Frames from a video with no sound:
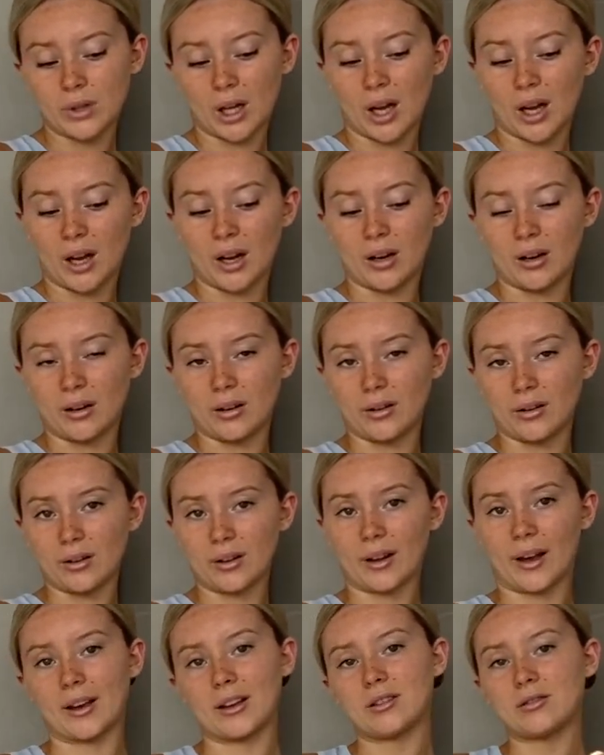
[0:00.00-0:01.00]
and
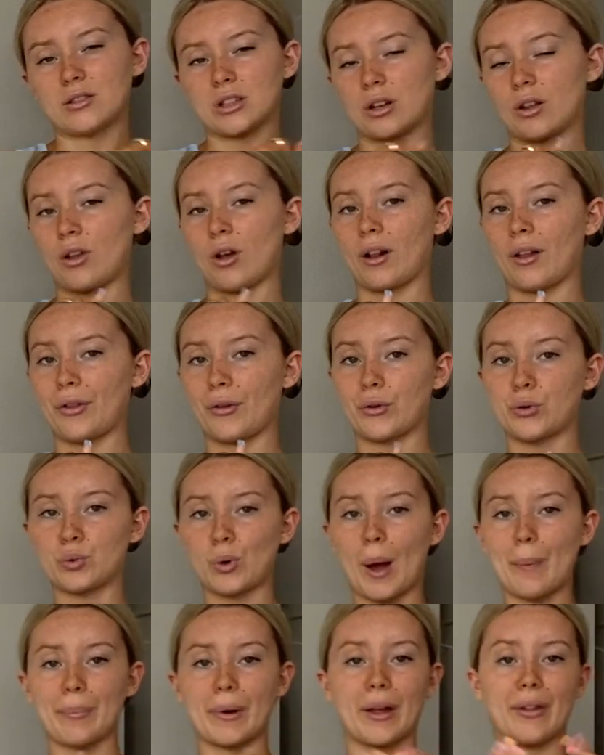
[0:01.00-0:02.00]
like do you like the
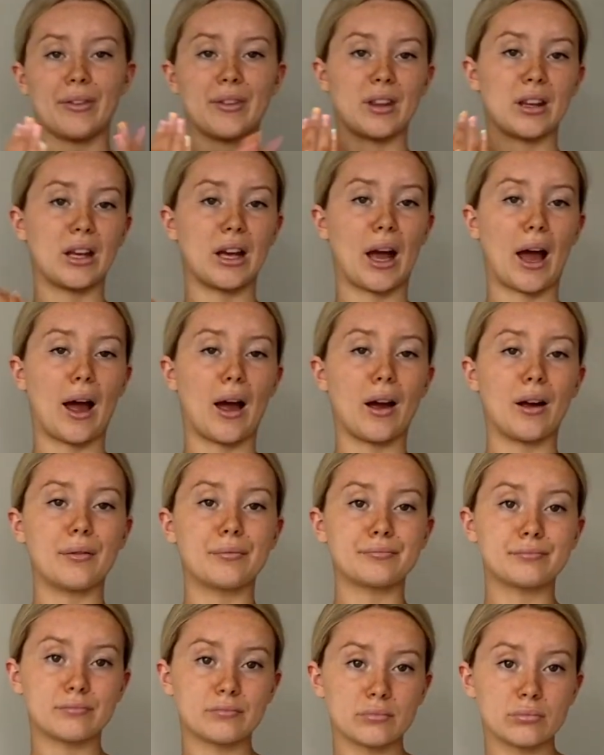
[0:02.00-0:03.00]
sweatbands that you get
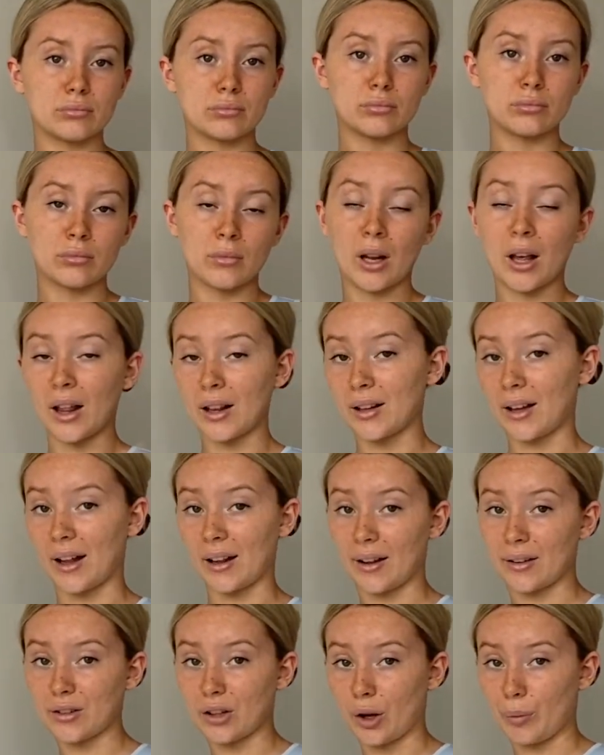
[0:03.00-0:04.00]
I oh,
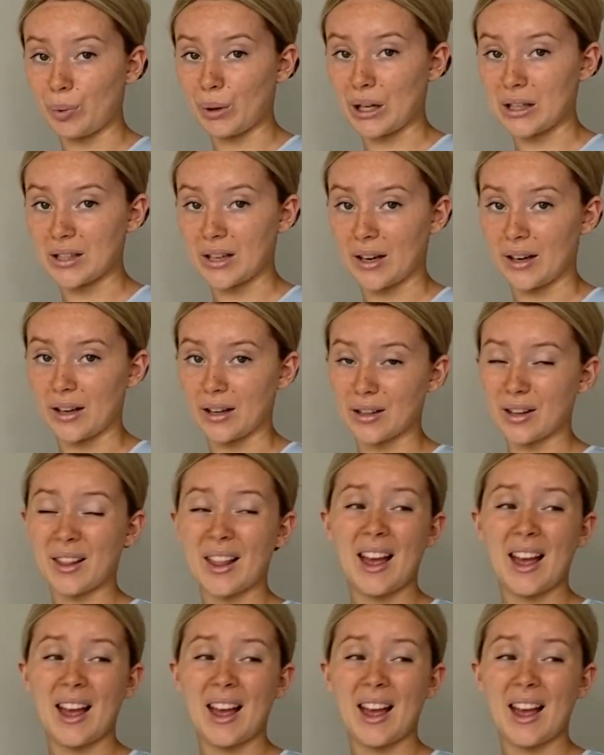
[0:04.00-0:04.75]
let's go play tennis.